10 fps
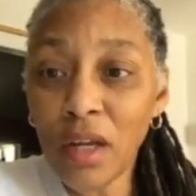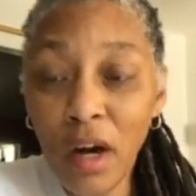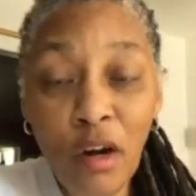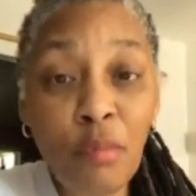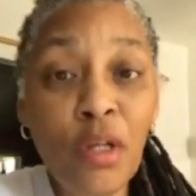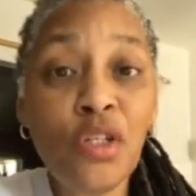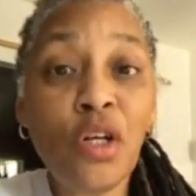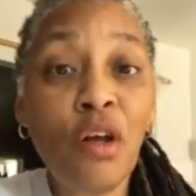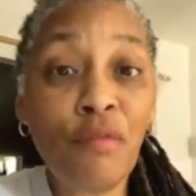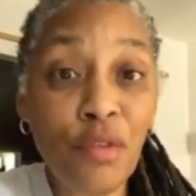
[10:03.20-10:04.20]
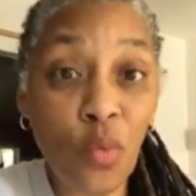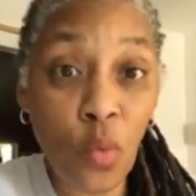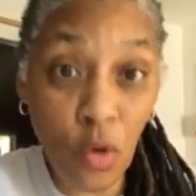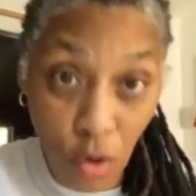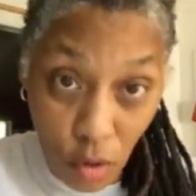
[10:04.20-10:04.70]
the Garbage of the
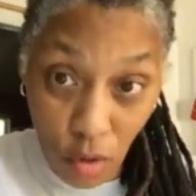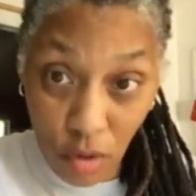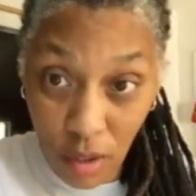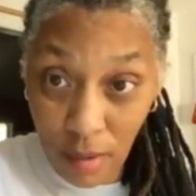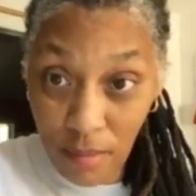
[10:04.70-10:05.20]
World.